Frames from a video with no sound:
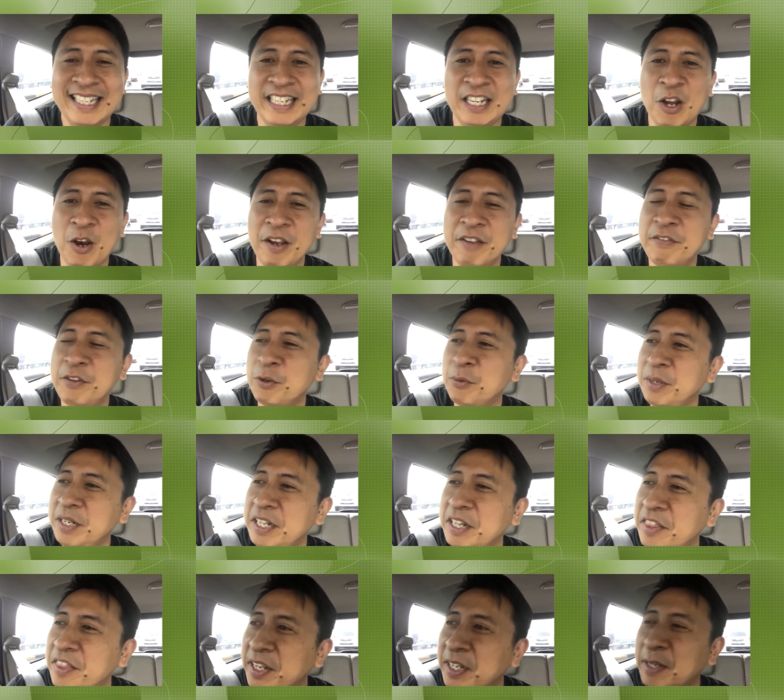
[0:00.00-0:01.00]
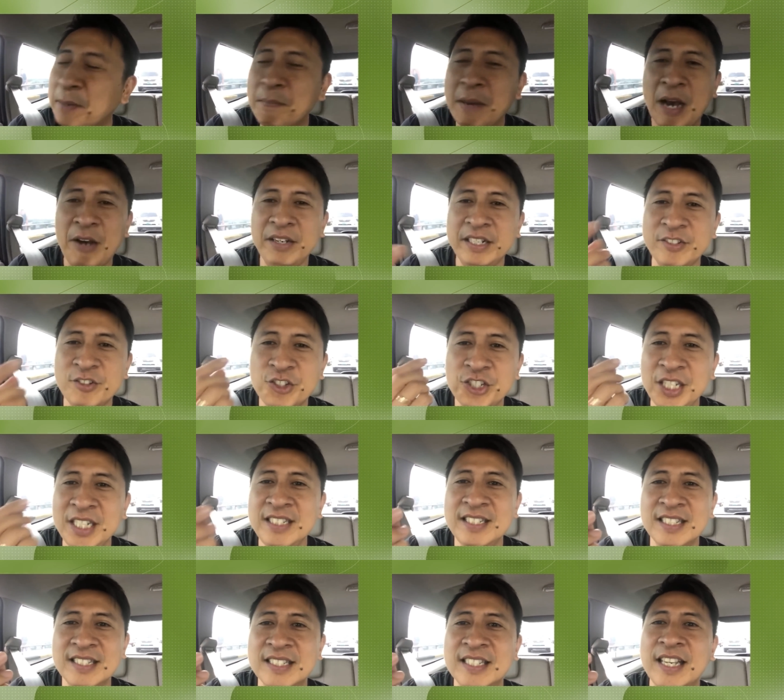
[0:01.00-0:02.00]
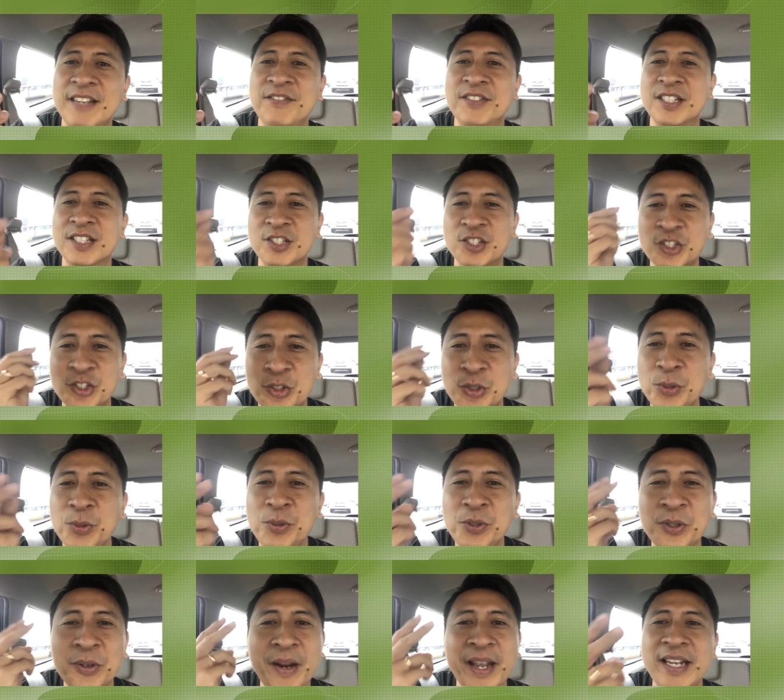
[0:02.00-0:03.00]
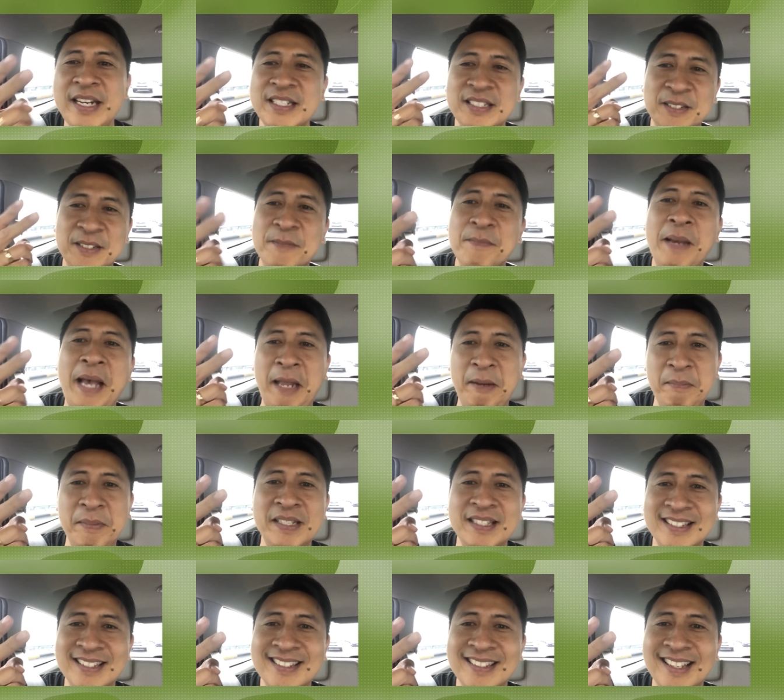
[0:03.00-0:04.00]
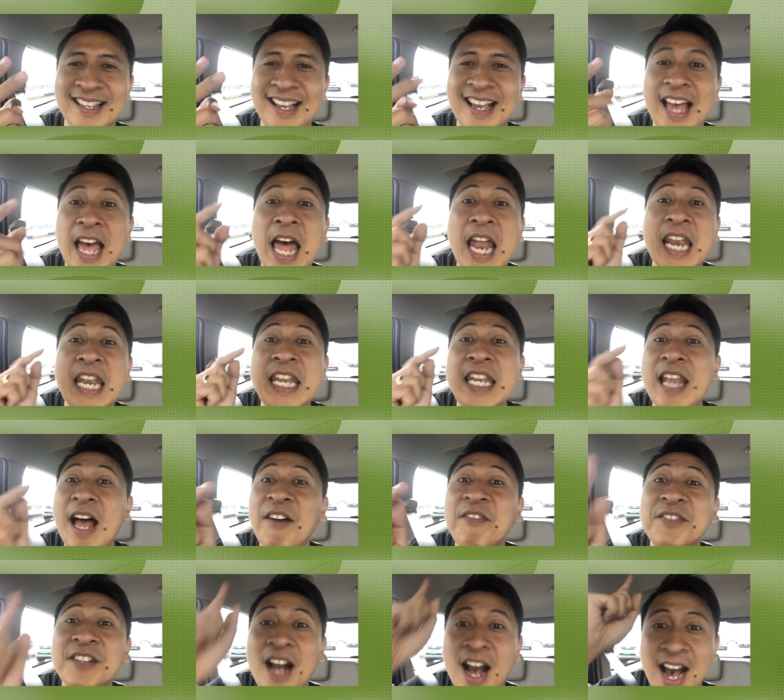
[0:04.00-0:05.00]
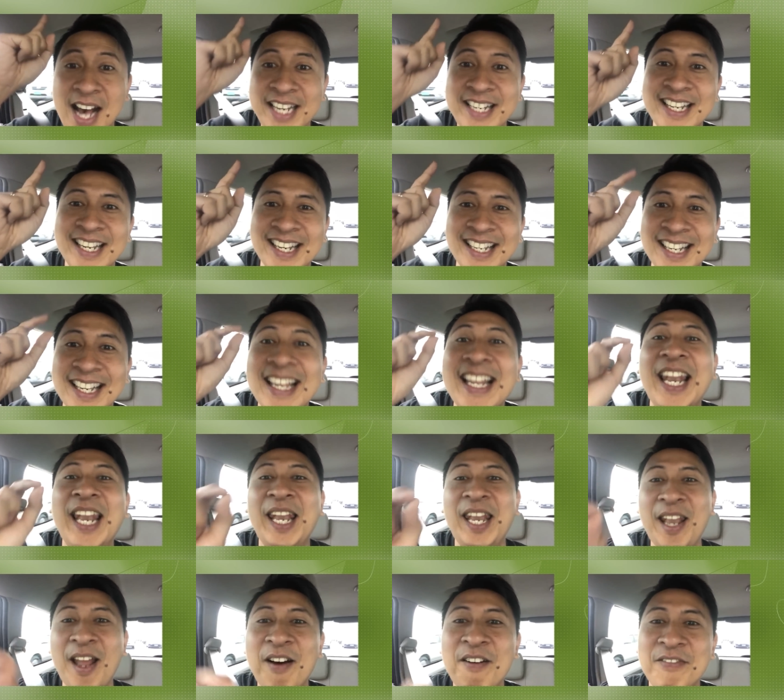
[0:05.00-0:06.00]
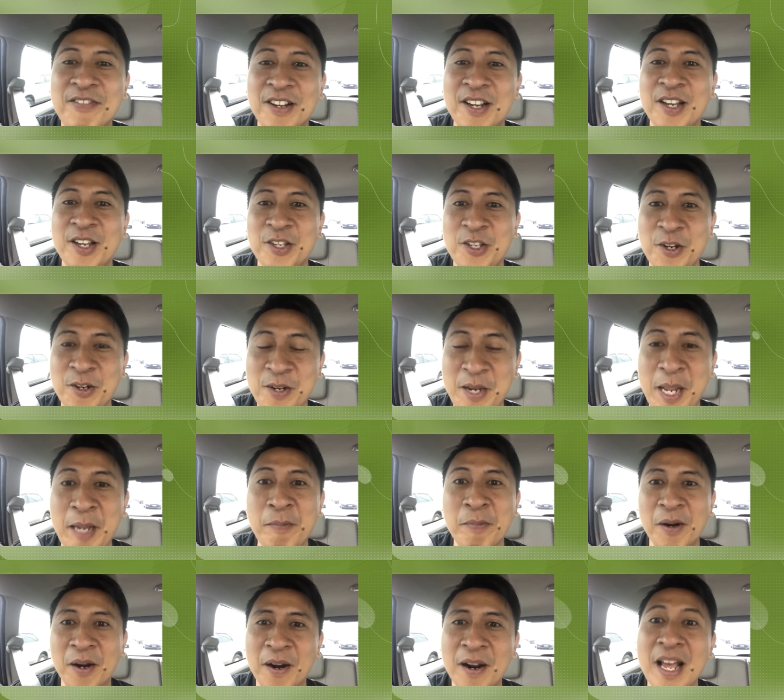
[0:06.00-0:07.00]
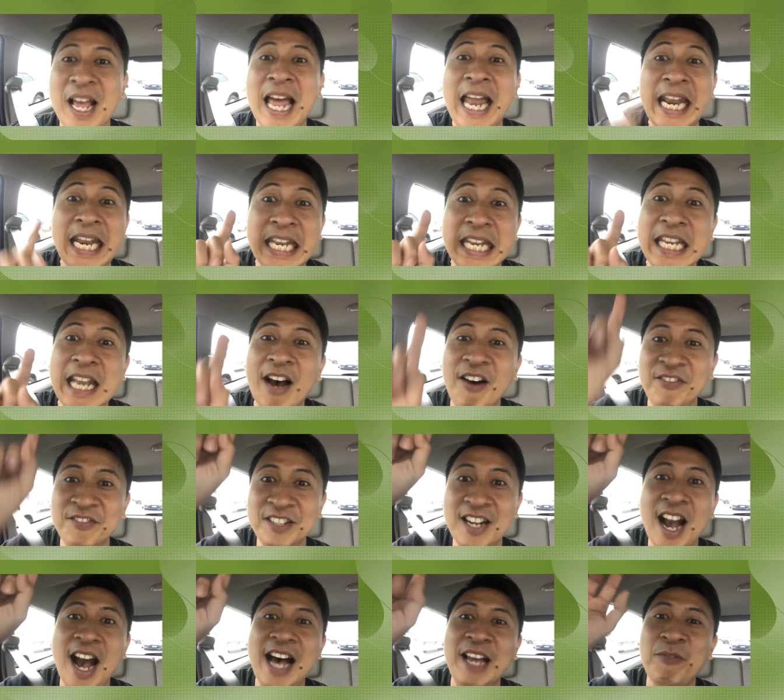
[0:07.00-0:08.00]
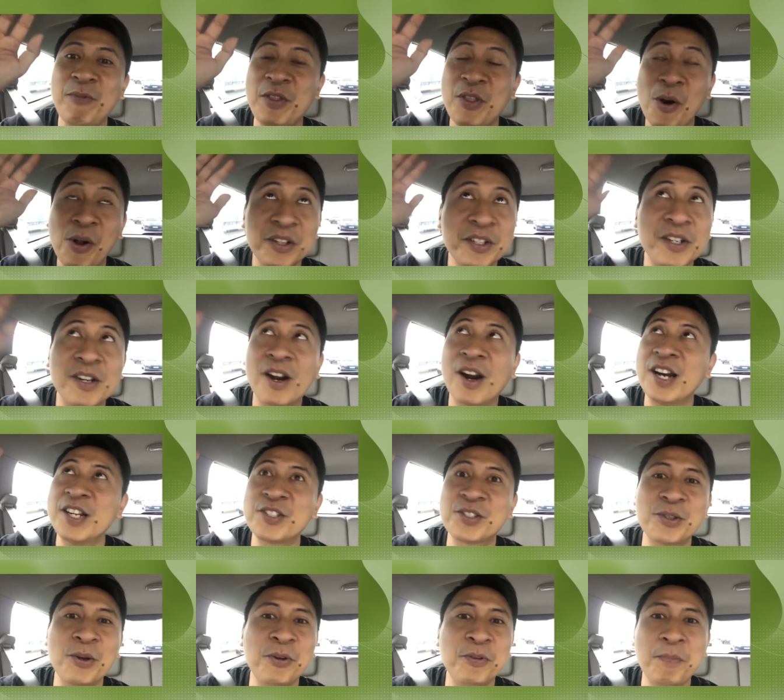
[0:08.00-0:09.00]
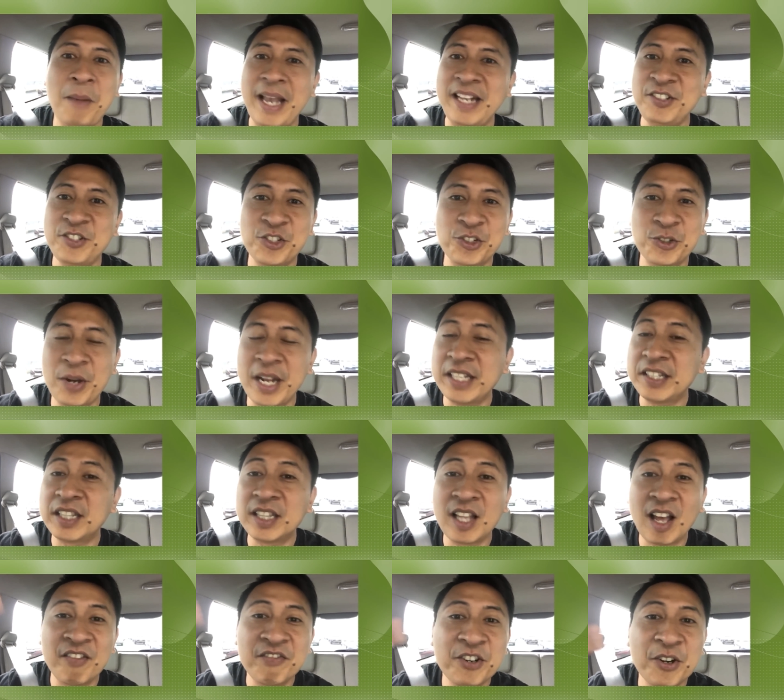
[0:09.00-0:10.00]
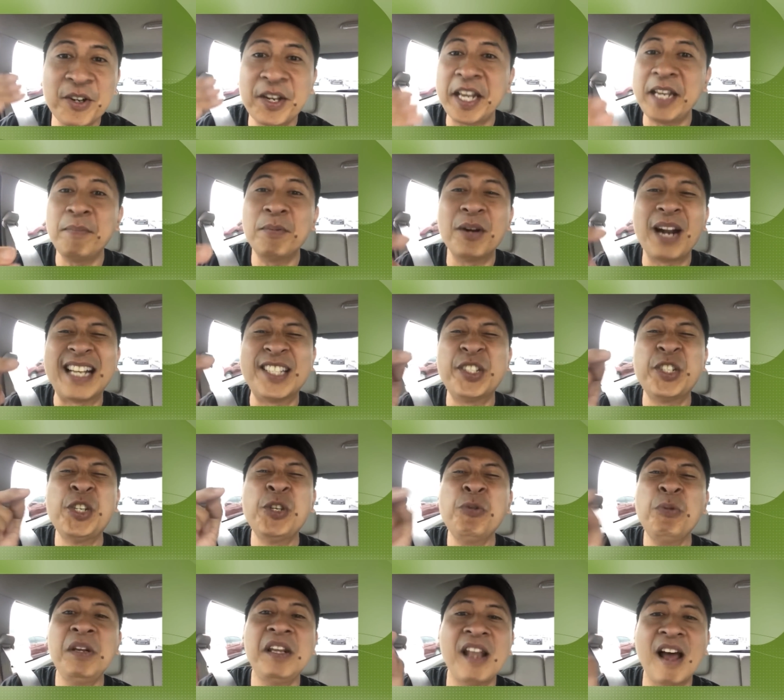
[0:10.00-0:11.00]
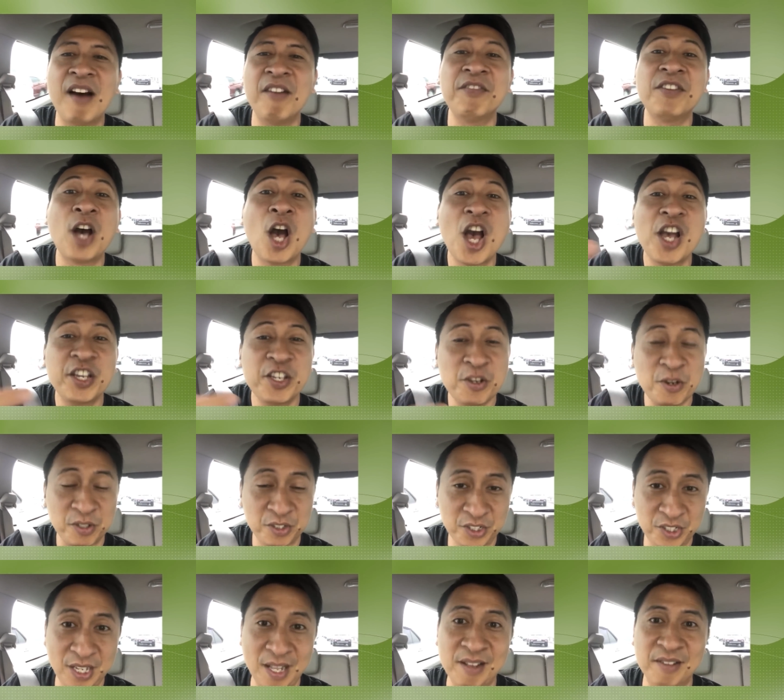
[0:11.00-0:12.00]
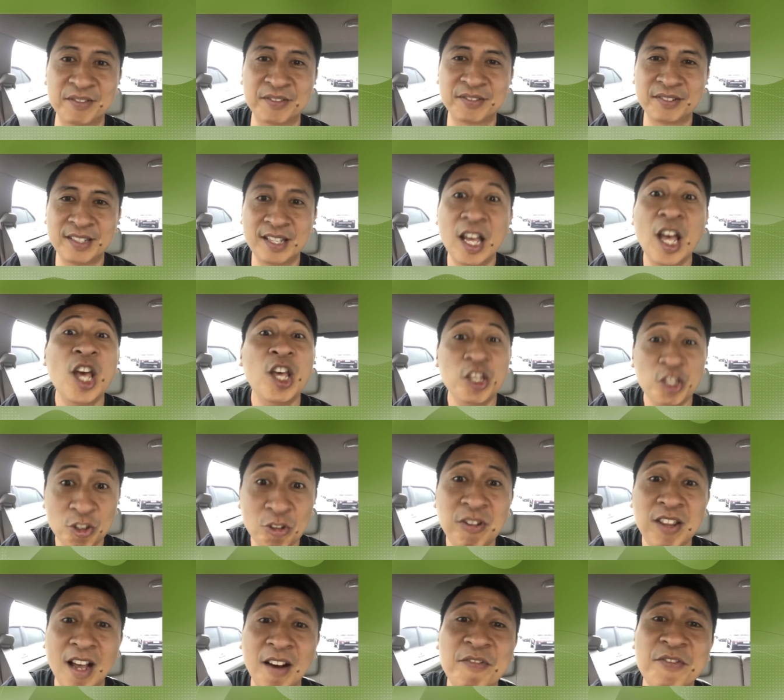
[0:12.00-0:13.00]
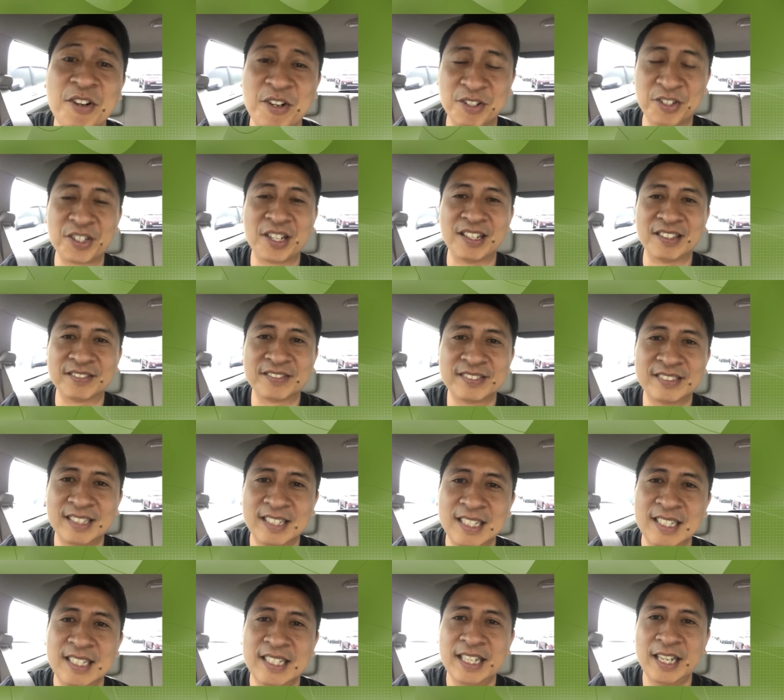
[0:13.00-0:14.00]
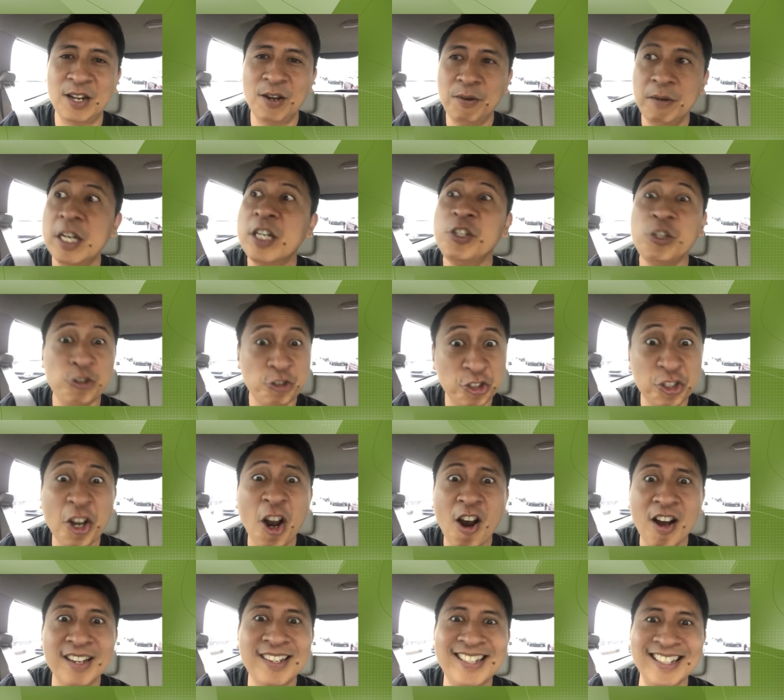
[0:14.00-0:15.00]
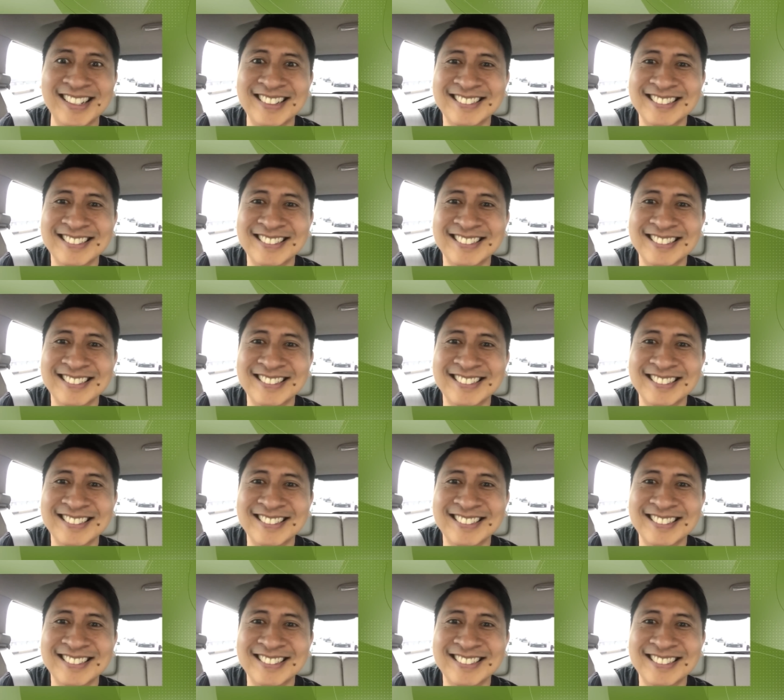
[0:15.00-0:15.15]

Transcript: You know, if you really think about it, Jesus gives us two greatest commandments love God, love your neighbor. Love God with all your heart, soul, mind, strength. Love your neighbor as you love yourself. You love yourself. You know, you should.